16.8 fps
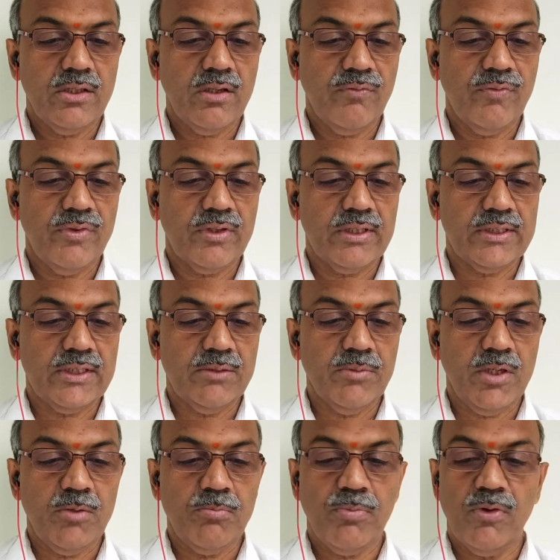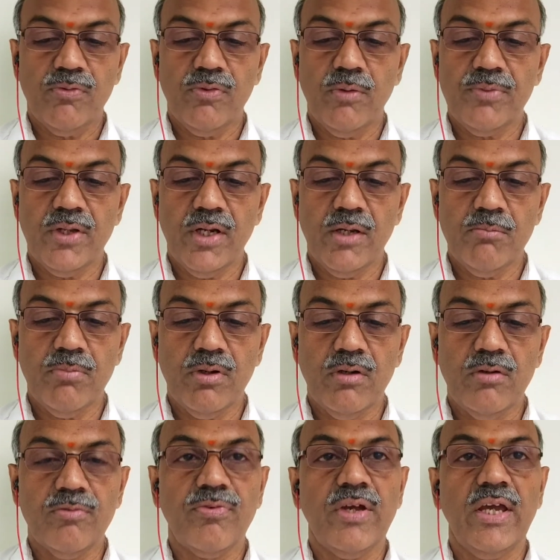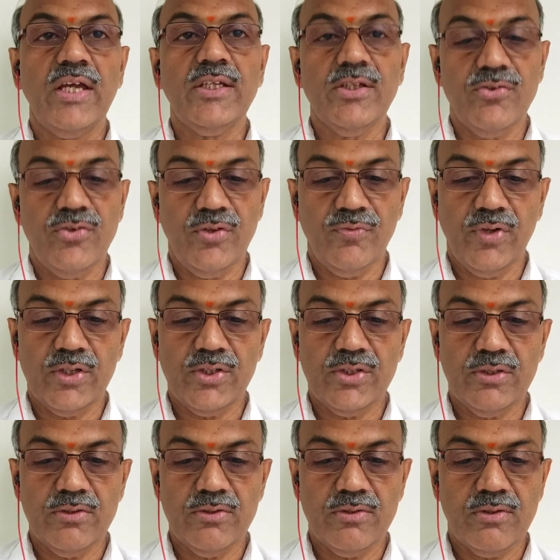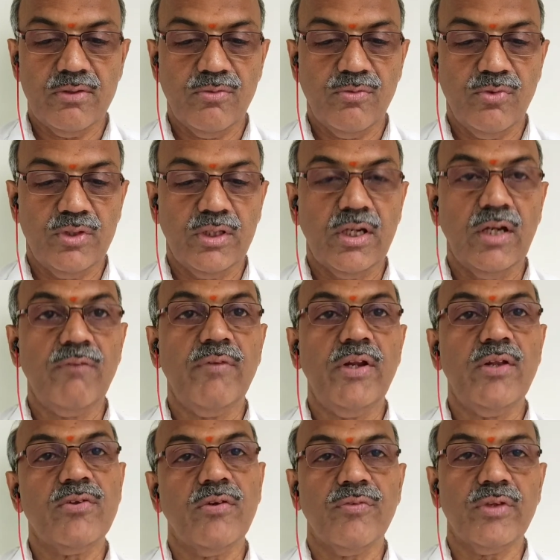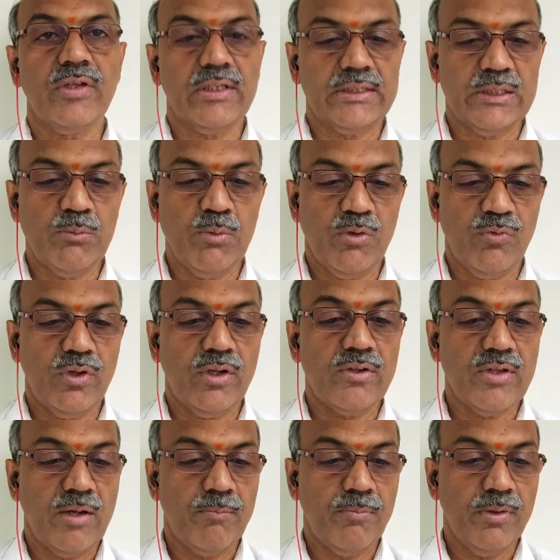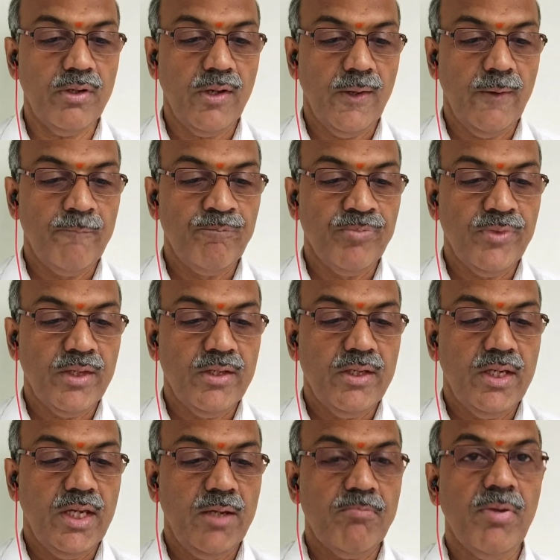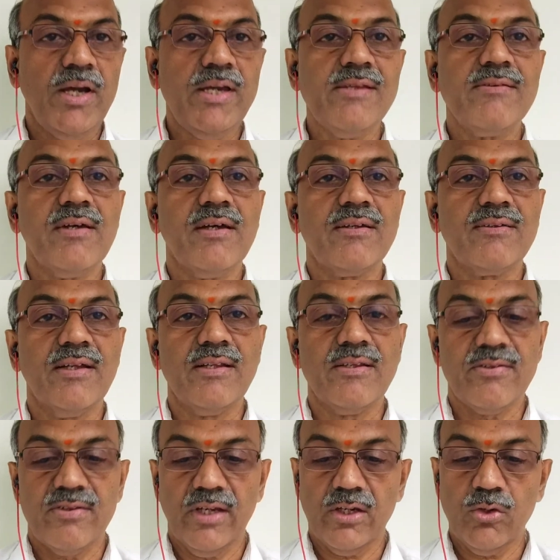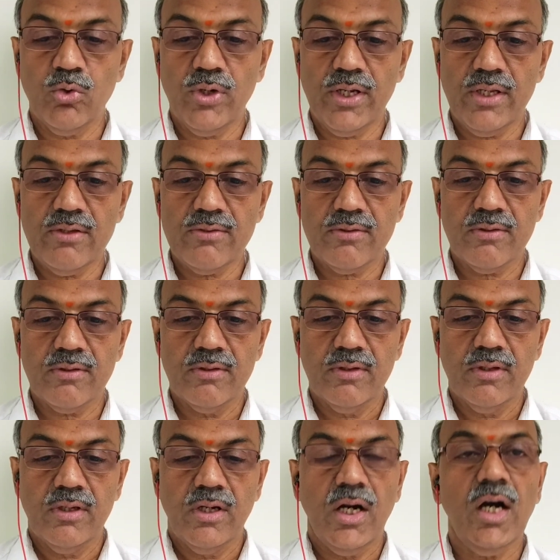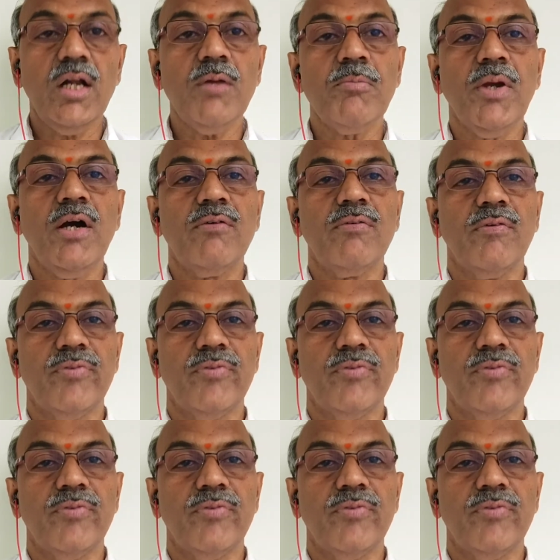of his customer and performs a number of agency functions for the convenience of his customer. For example, he buys or sells securities on behalf